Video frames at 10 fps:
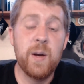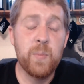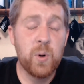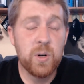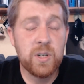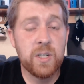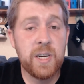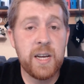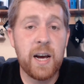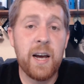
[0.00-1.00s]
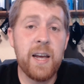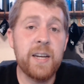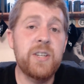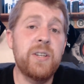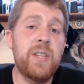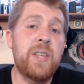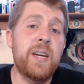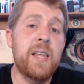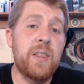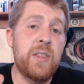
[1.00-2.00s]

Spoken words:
personally, I actually think